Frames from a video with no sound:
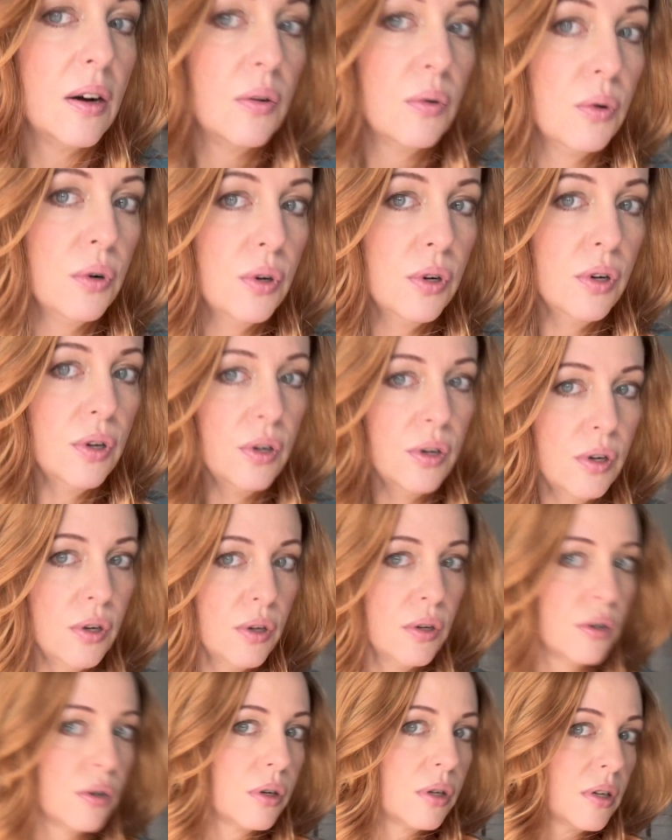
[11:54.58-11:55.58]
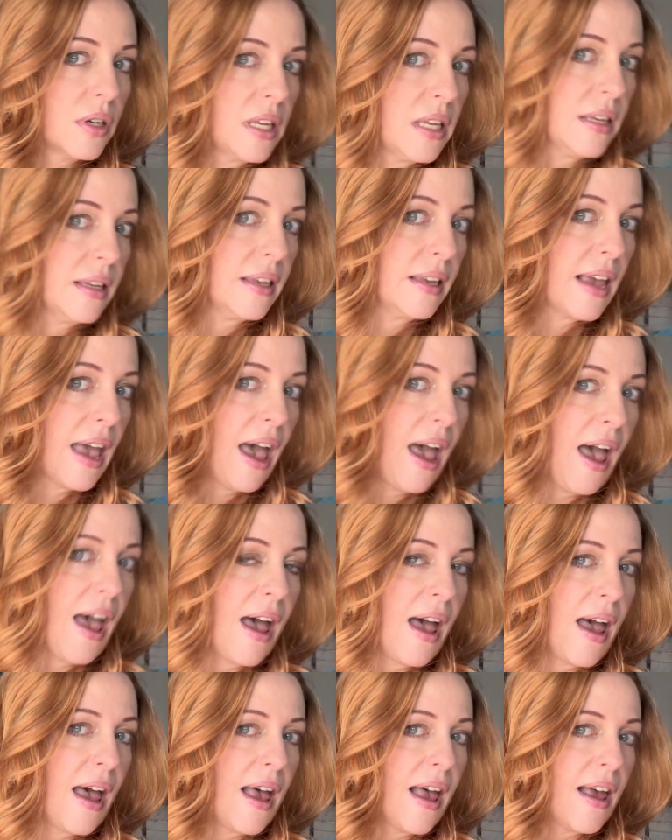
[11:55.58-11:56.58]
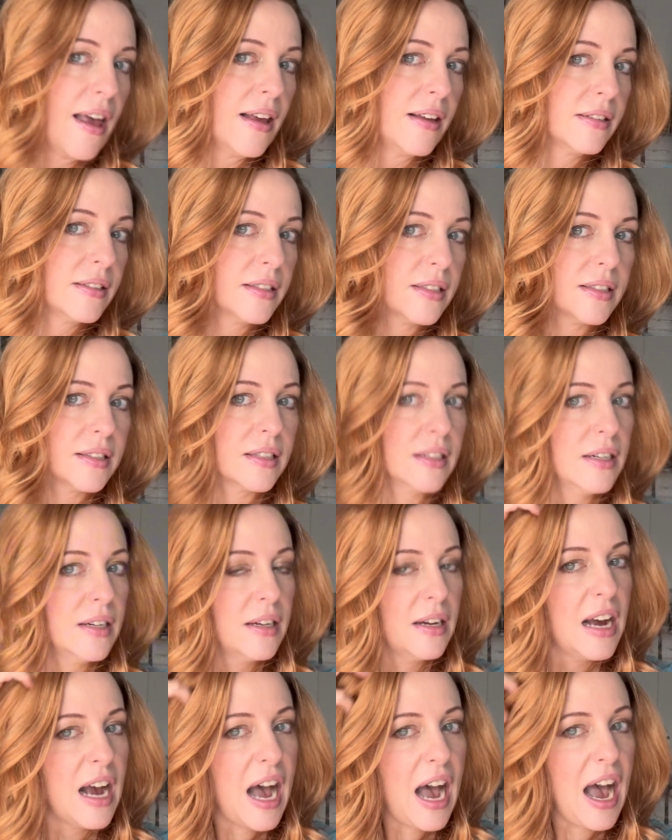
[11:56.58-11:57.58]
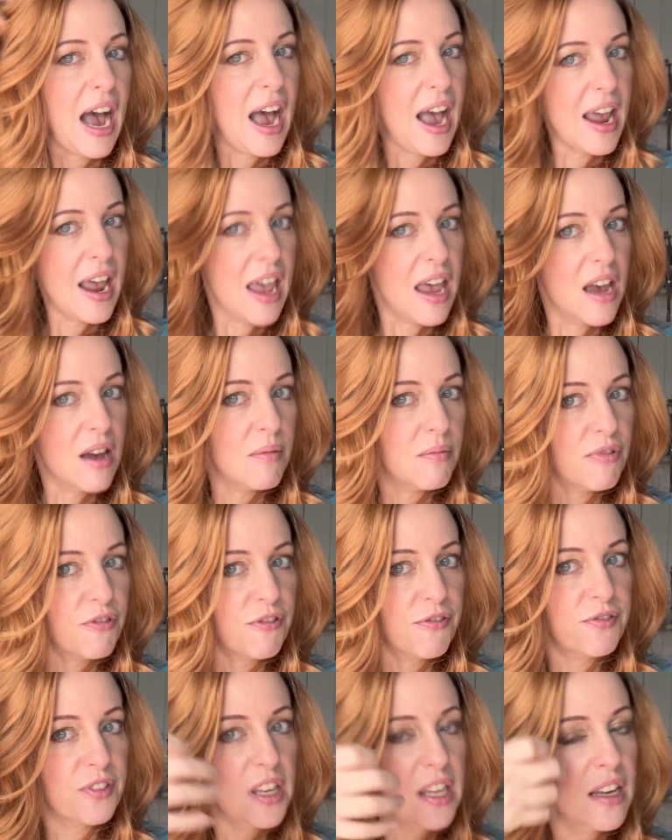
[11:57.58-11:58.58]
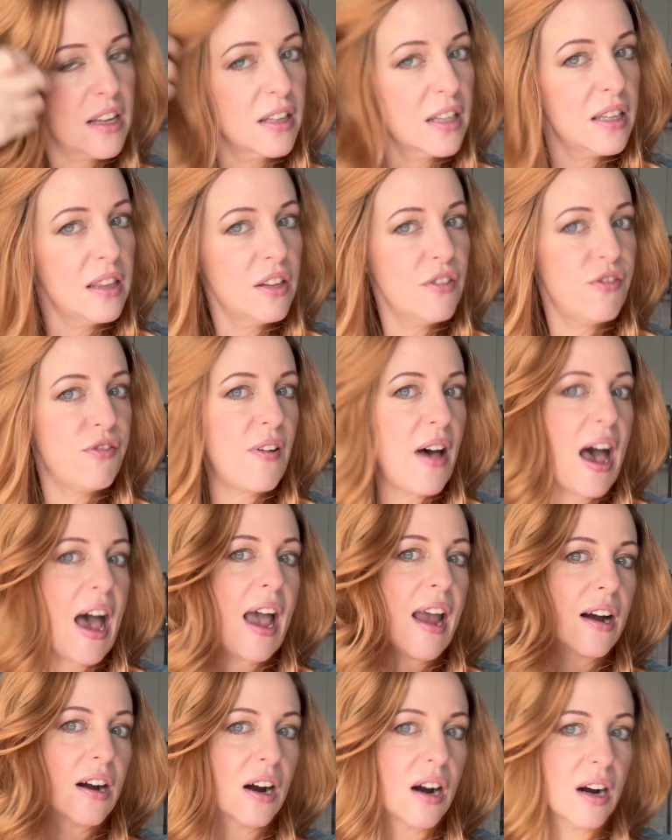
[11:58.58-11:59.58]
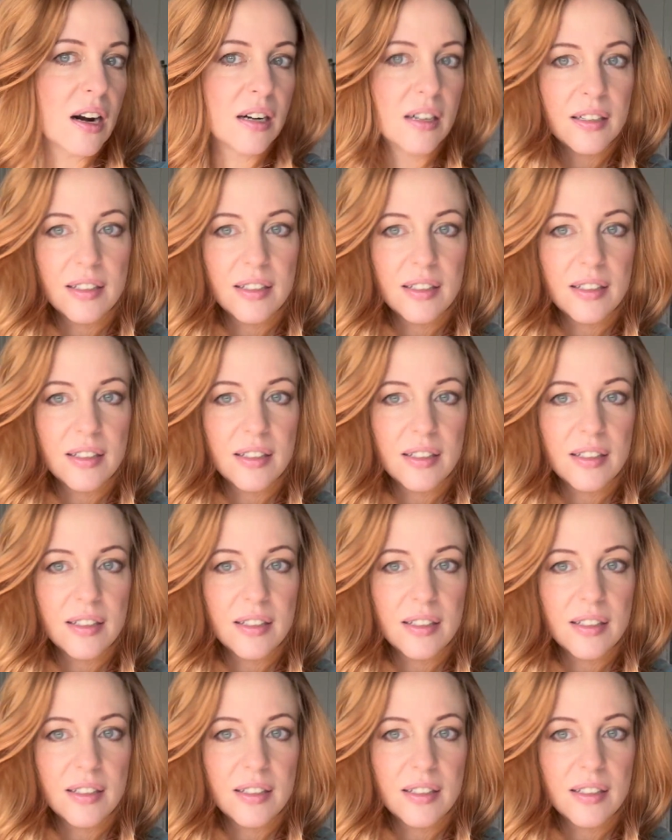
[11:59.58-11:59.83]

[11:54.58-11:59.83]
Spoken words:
Woo! Yes! I am feeling the fire.